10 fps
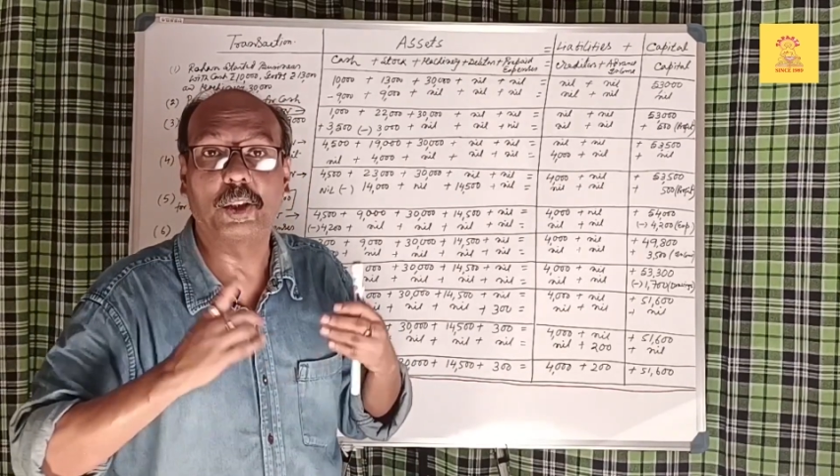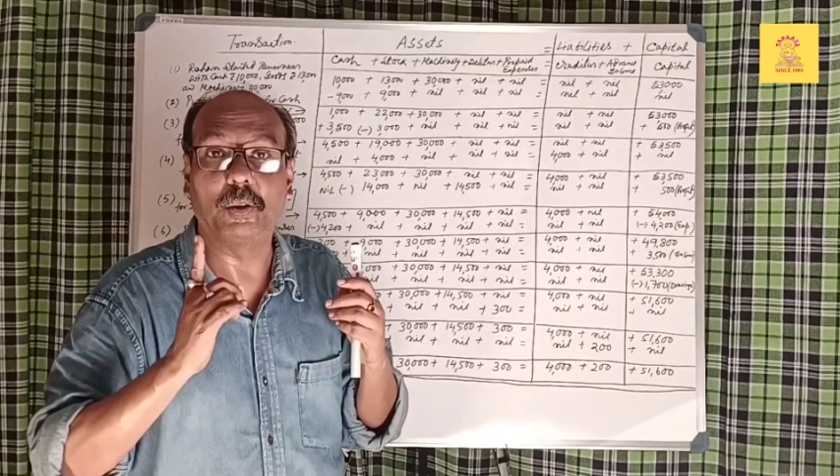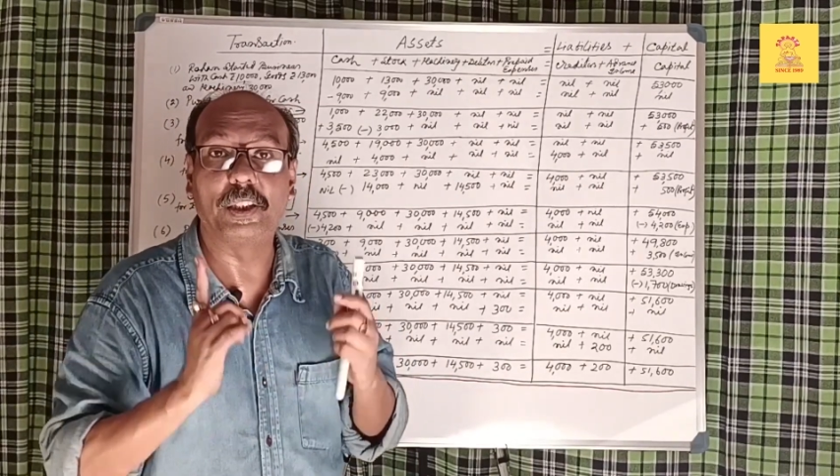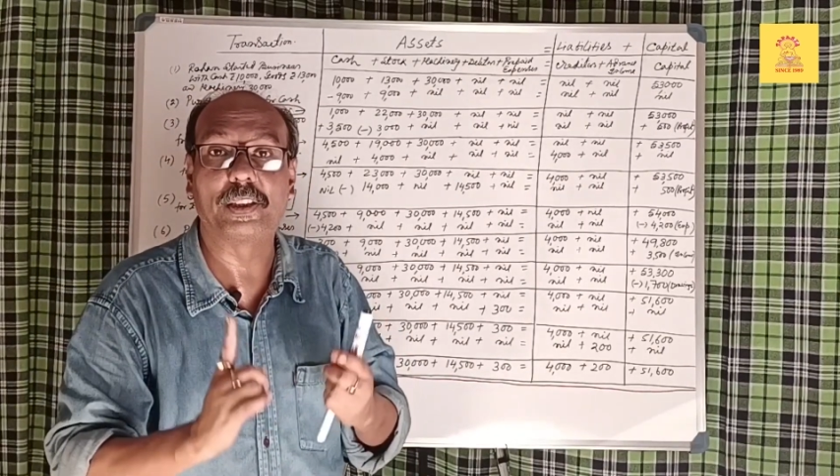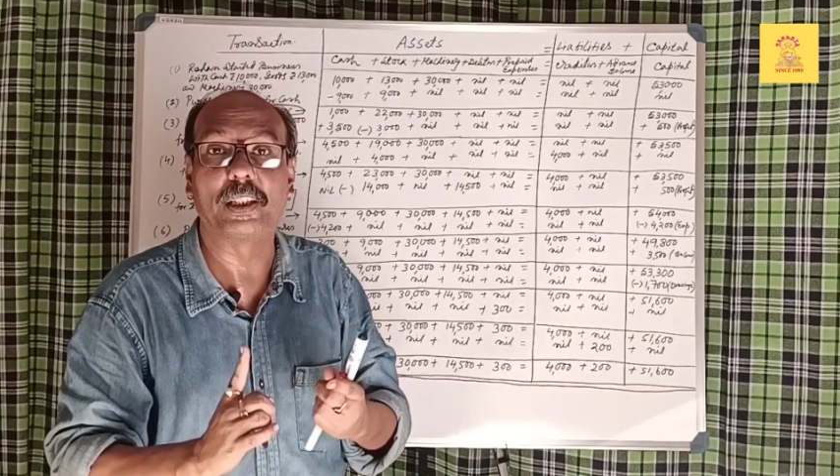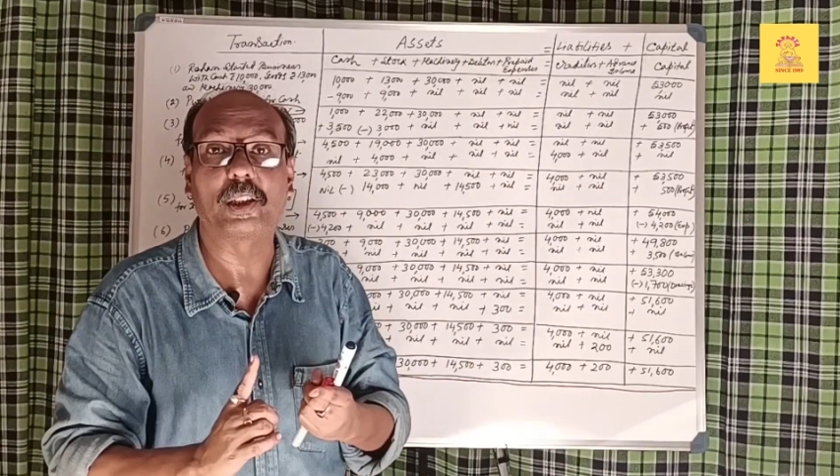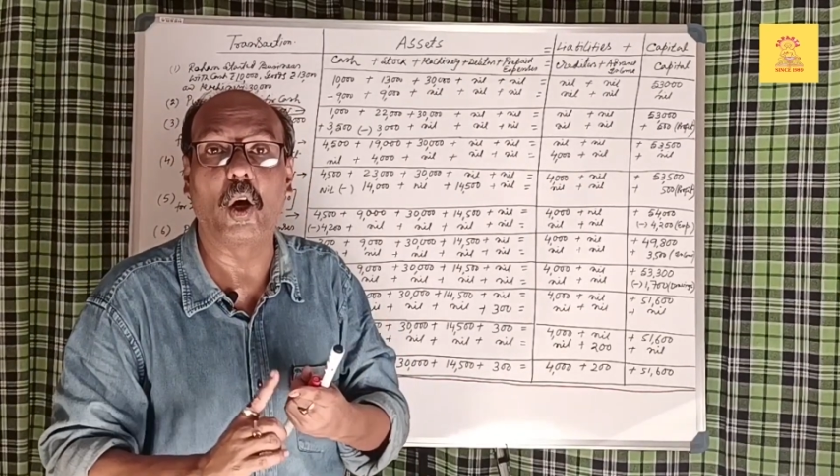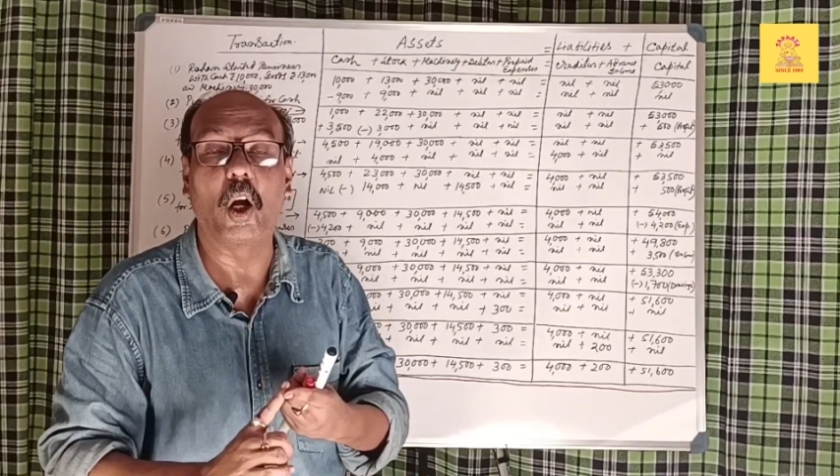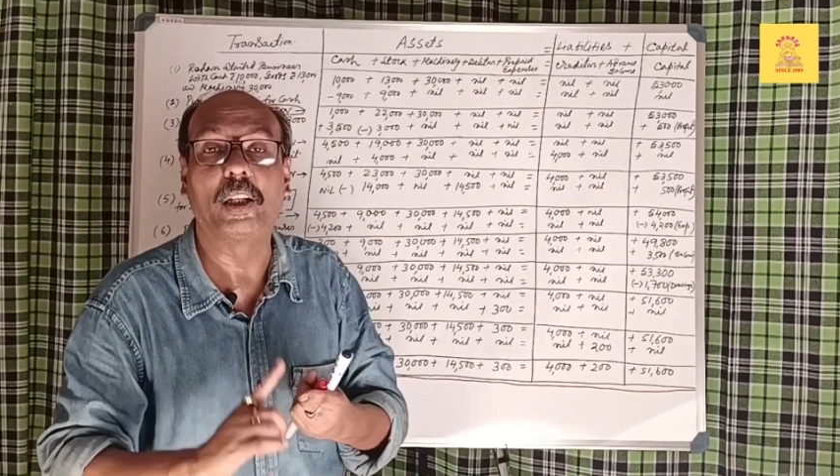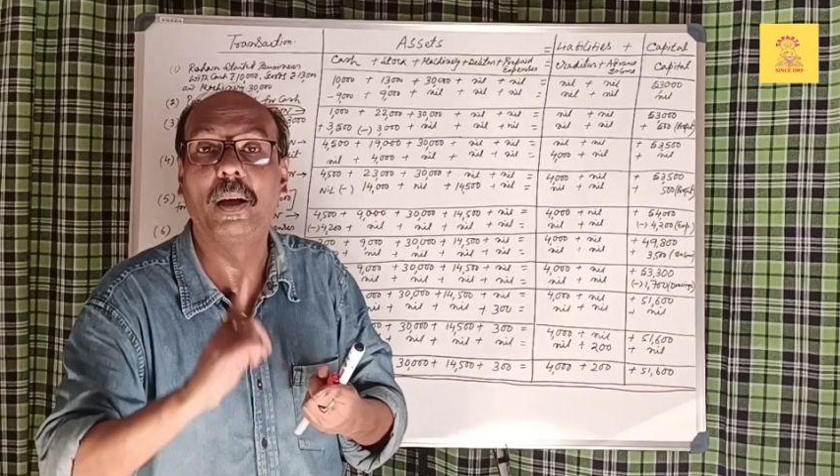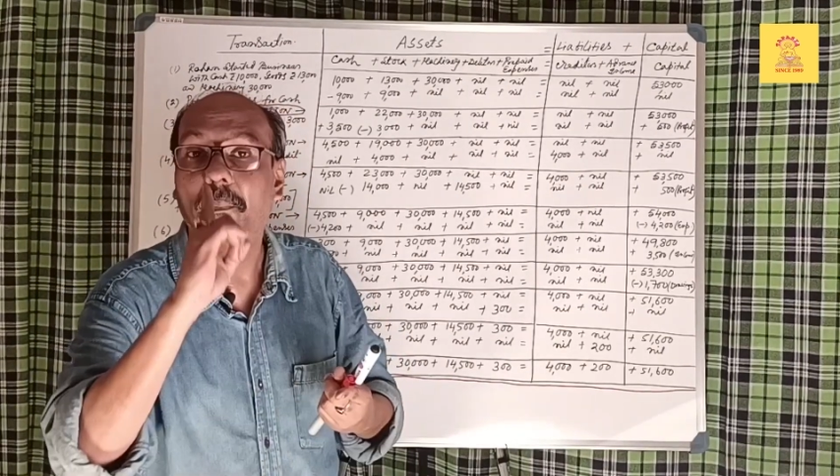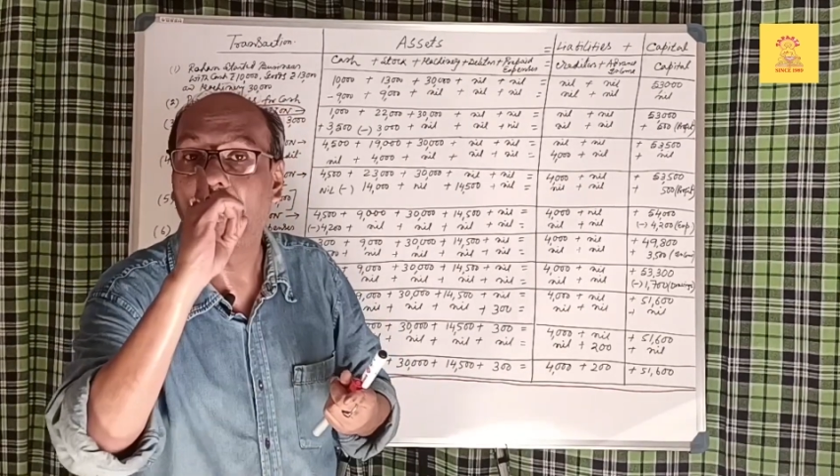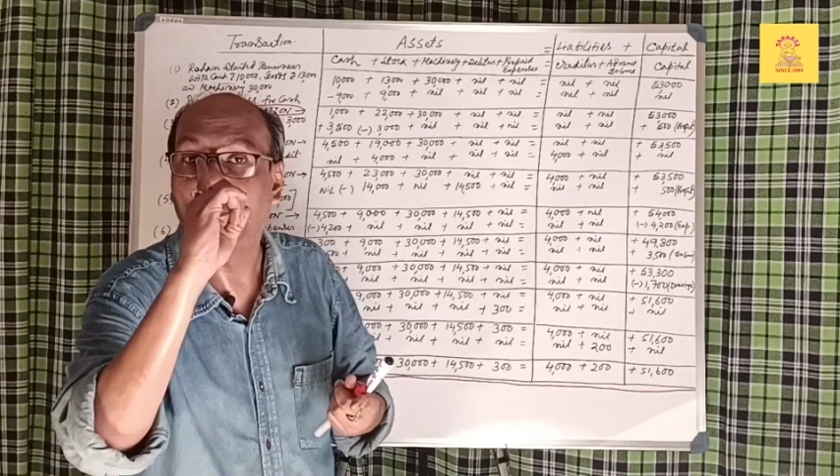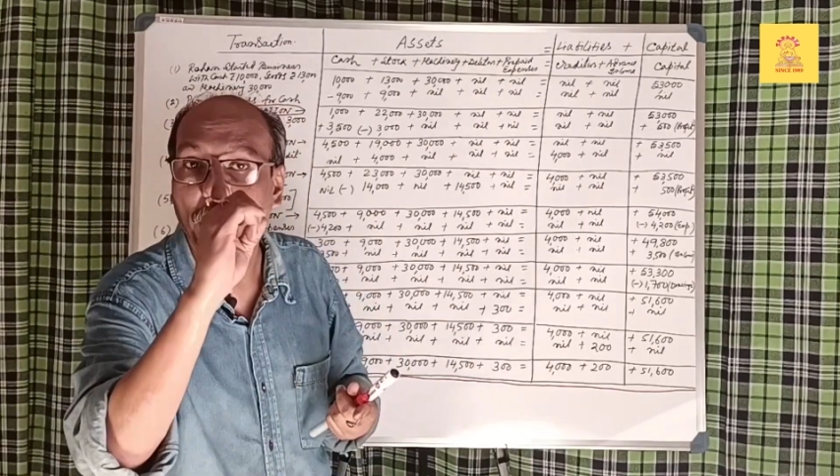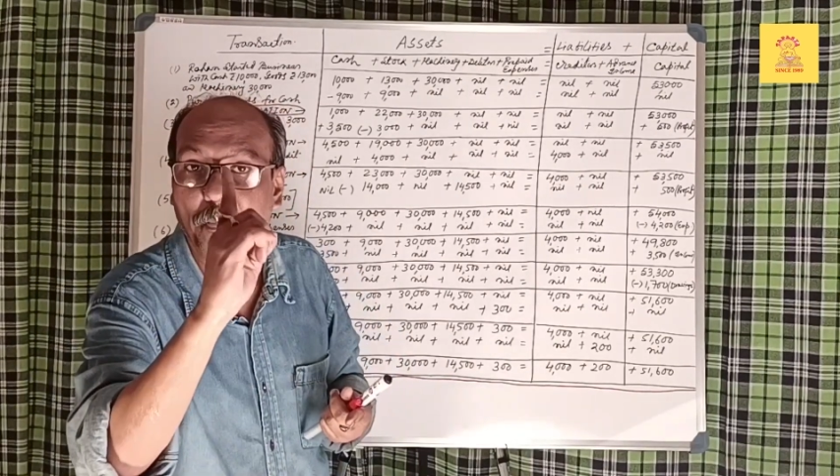So this is called
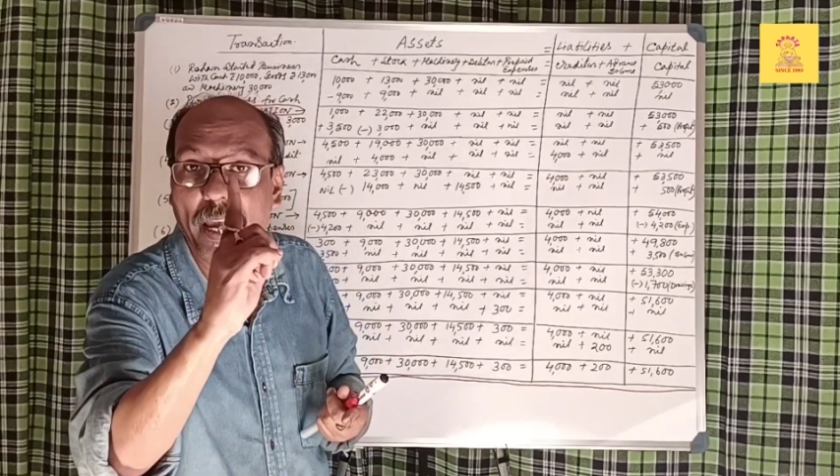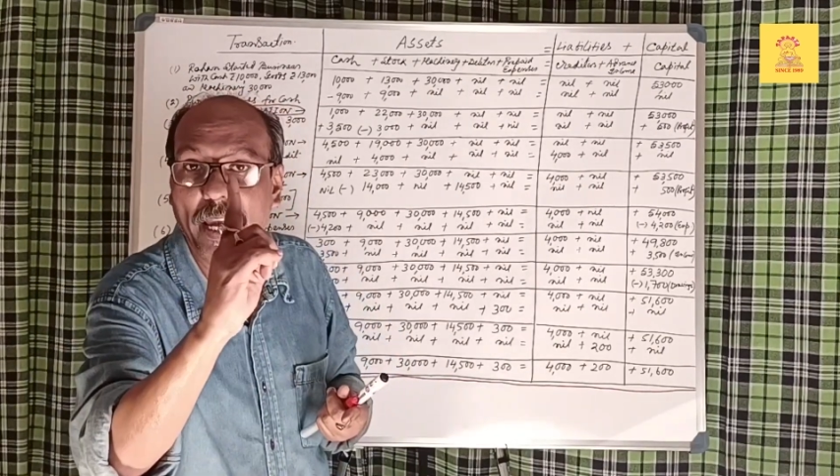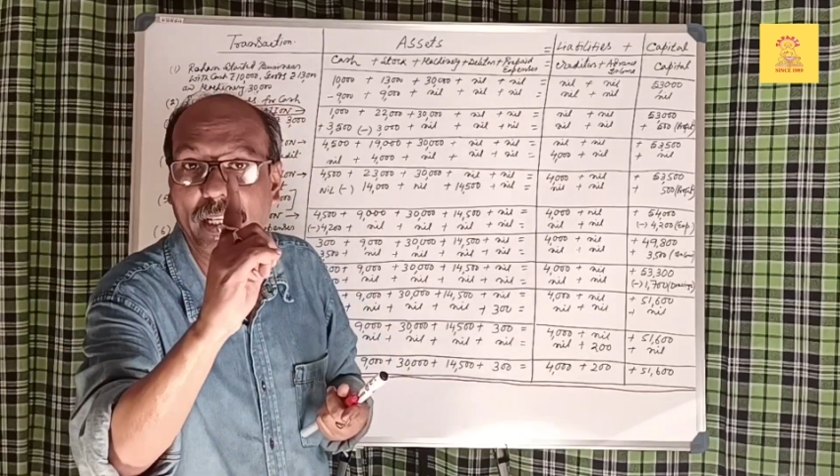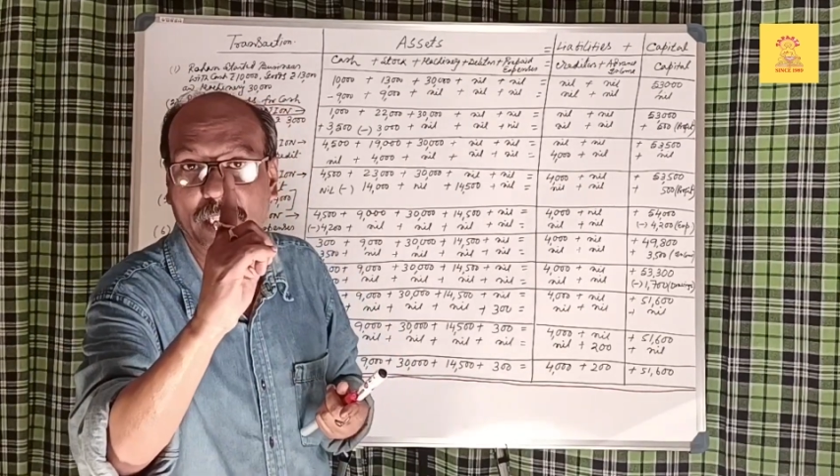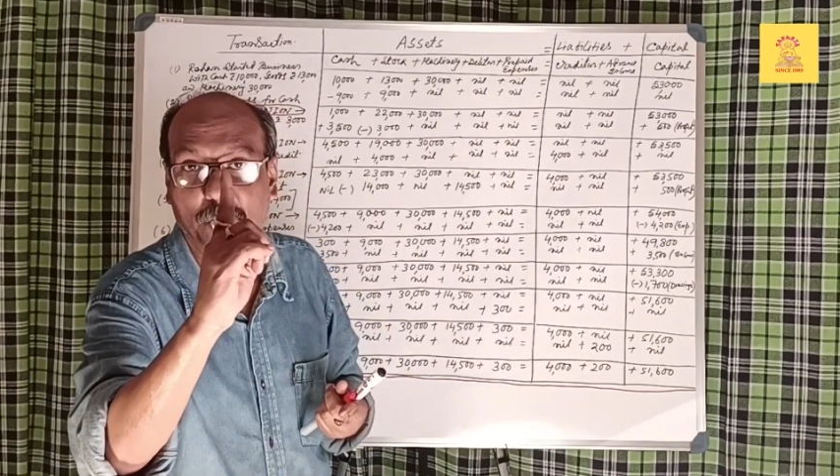prepaid